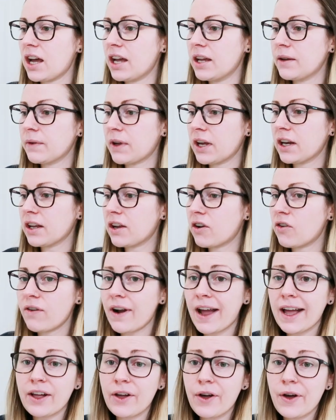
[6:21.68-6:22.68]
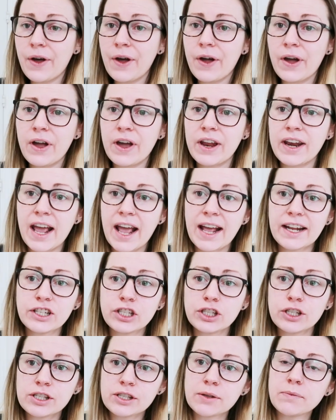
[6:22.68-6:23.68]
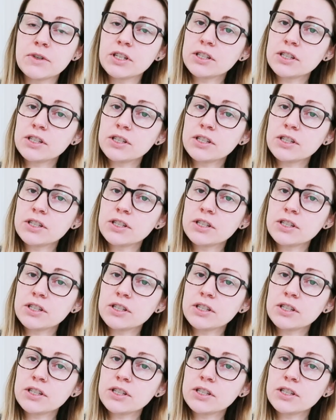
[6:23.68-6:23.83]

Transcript: I am gonna crack on and do some